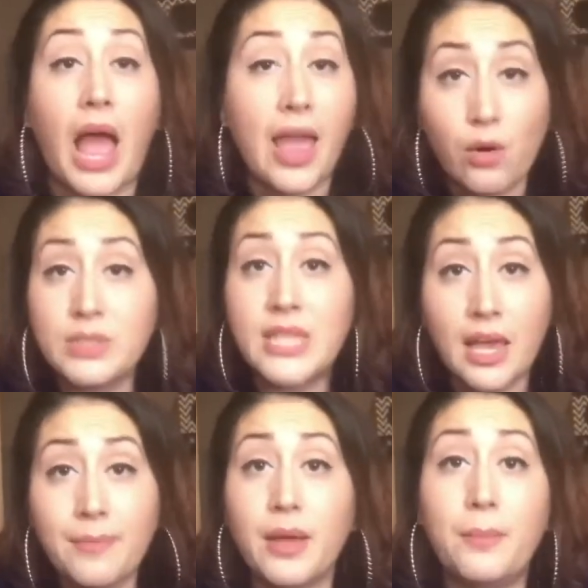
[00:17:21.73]
I always
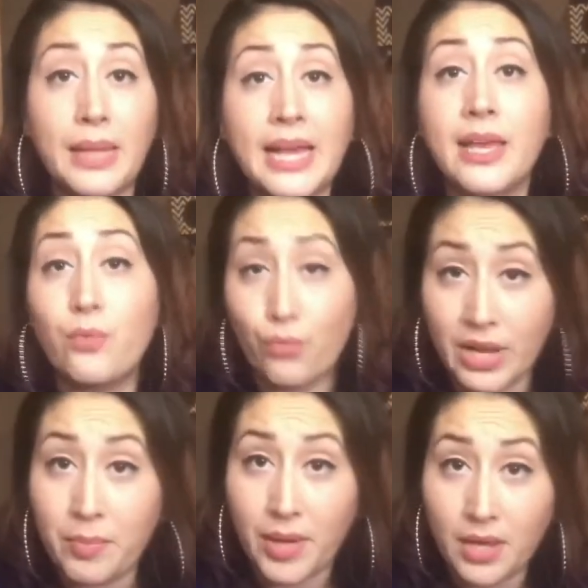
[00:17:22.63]
kept a black and
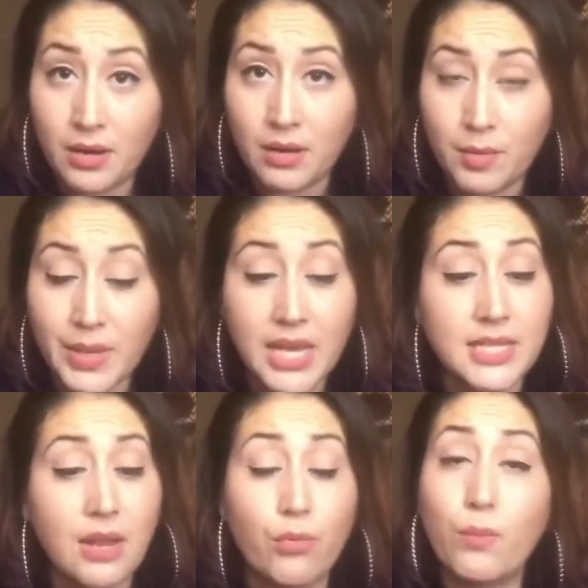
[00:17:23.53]
red pen
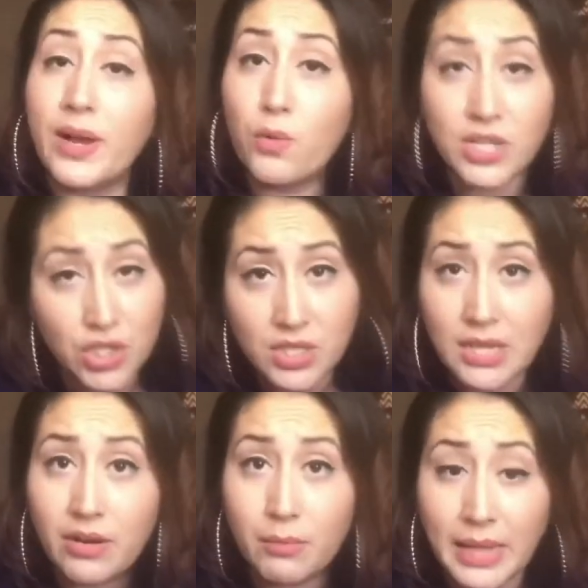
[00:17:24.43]
because I wrote my questions
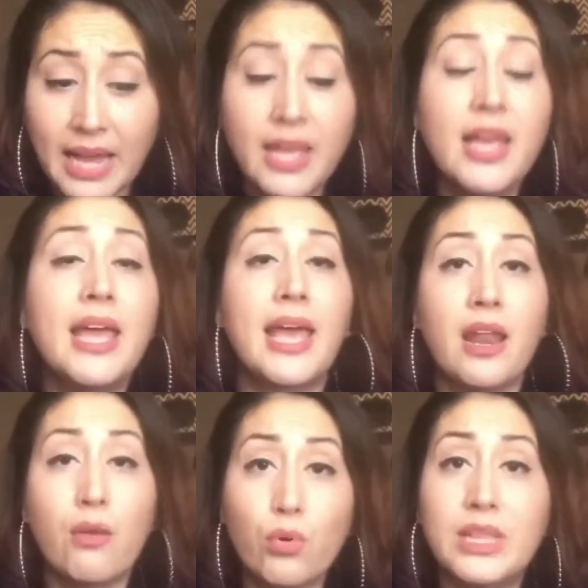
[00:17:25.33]
down in black
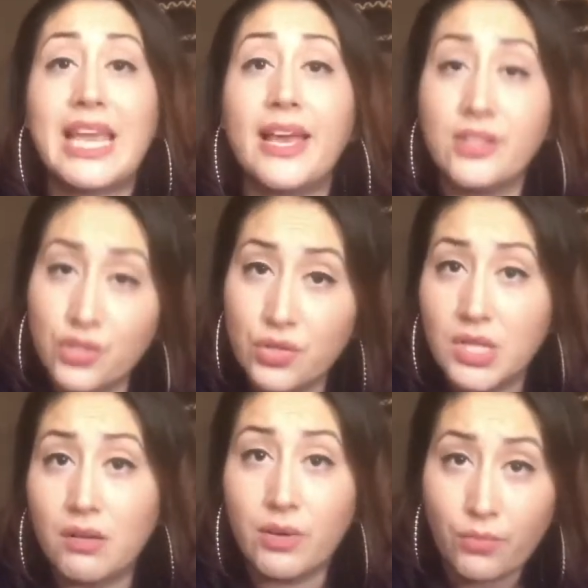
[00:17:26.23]
and I wrote the answers
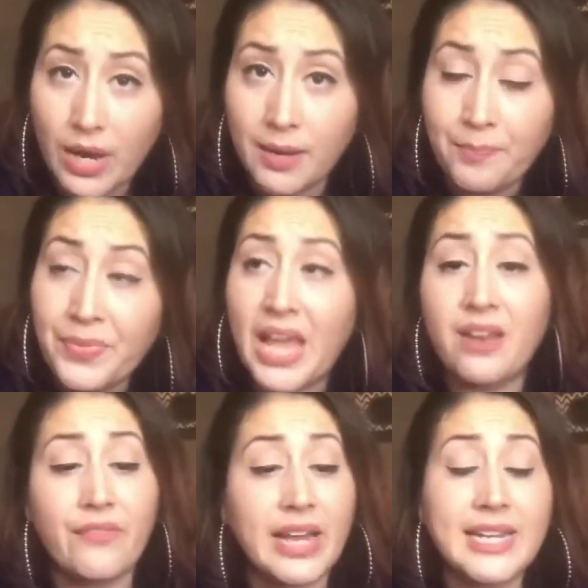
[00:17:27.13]
down in red.
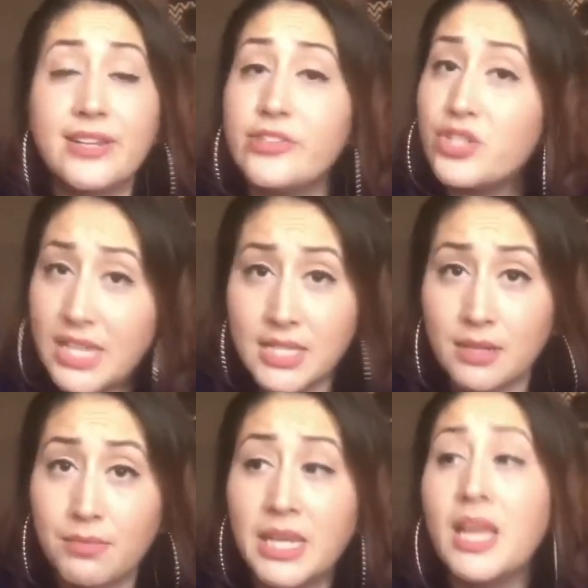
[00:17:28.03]
And if I didn't understand
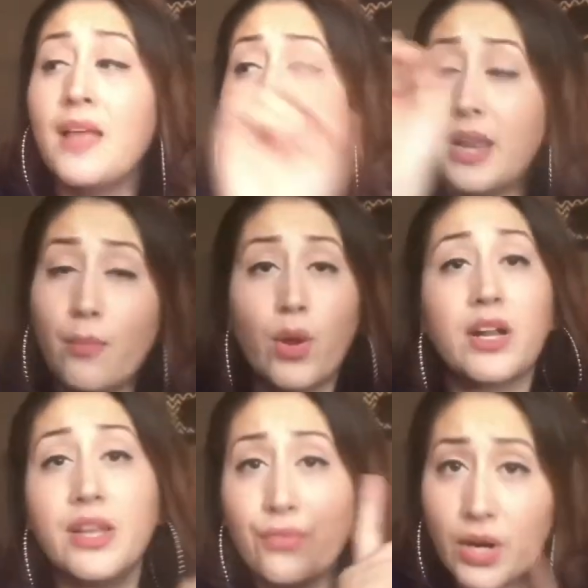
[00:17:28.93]
something, then I
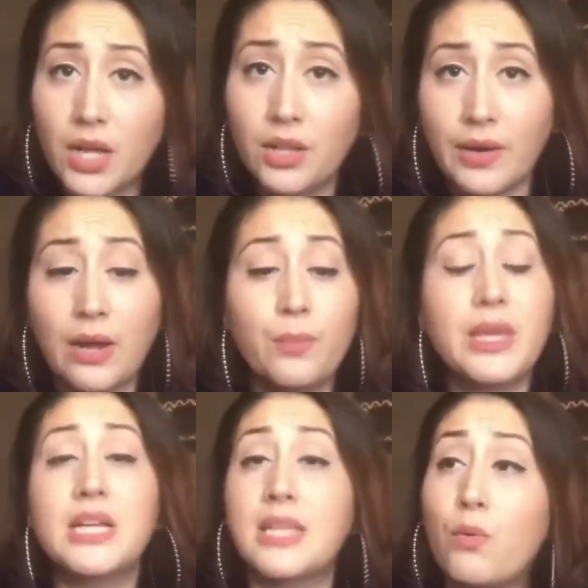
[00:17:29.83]
brought a different color out
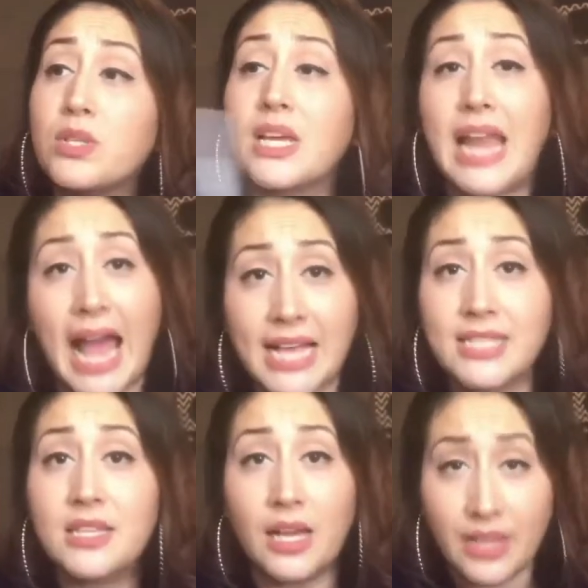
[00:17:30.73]
because I was gonna
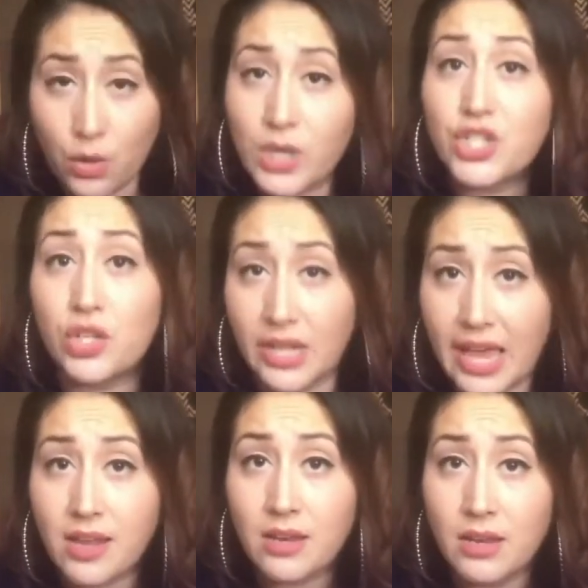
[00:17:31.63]
ask the question
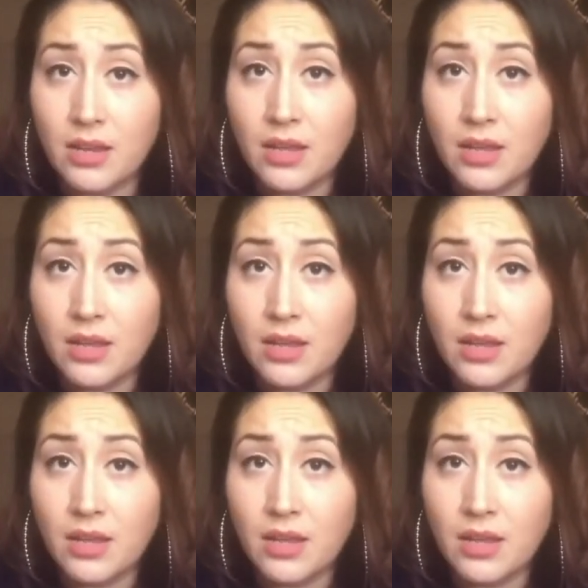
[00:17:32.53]
again.